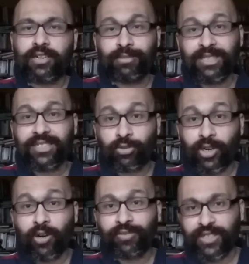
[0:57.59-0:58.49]
I mean, that's
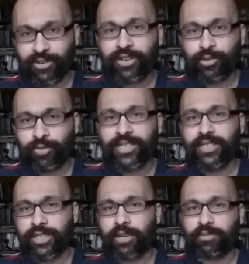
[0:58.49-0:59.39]
quite obvious, right? You read
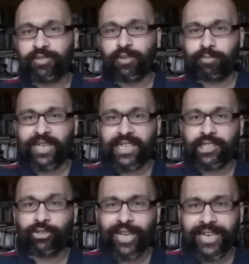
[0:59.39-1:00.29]
the chapter from
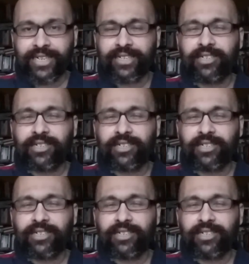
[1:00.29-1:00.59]
beginning to end.